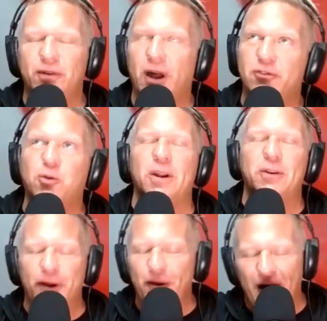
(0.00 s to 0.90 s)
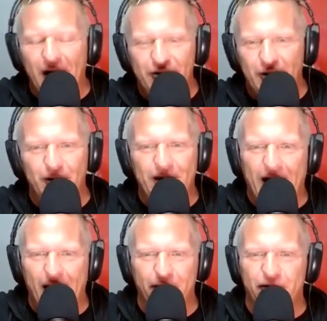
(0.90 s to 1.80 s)
uh, 2021, Joe
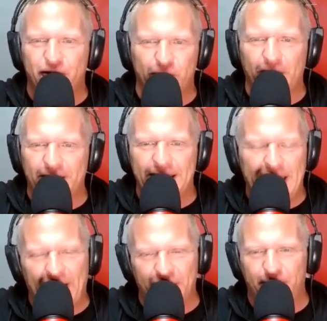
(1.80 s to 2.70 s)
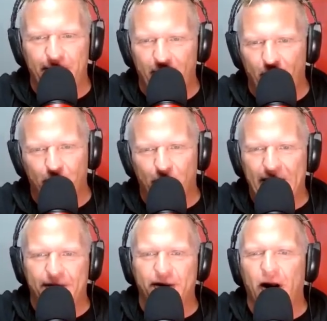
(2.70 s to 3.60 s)
Don was drunk in Nashville, ran
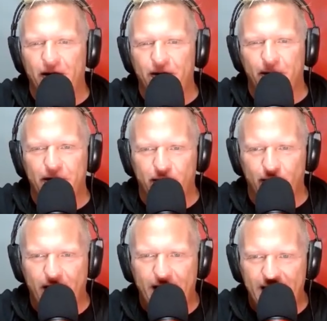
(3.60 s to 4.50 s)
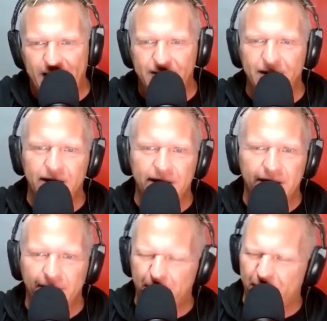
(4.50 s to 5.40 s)
his car into a tree.
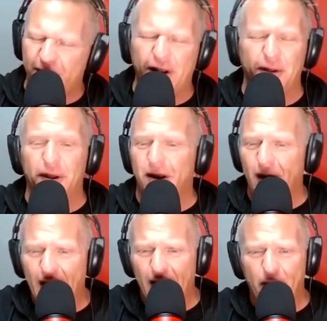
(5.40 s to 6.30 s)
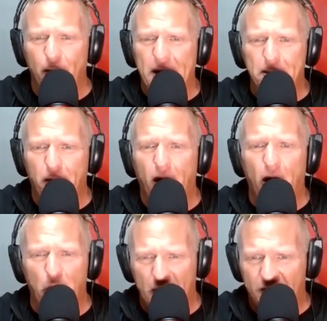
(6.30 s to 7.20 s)
Starting to look a lot like Rand
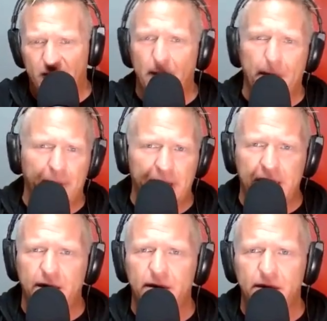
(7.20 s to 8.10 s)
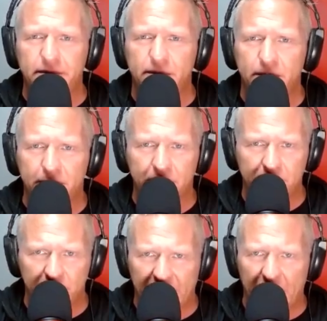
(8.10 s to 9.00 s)
Paul, which, come on, buddy,
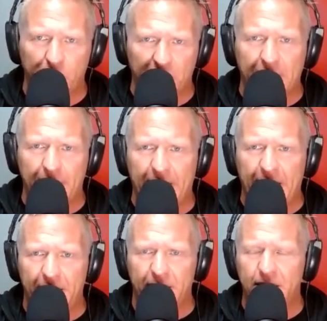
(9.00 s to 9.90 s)
we got to work on that.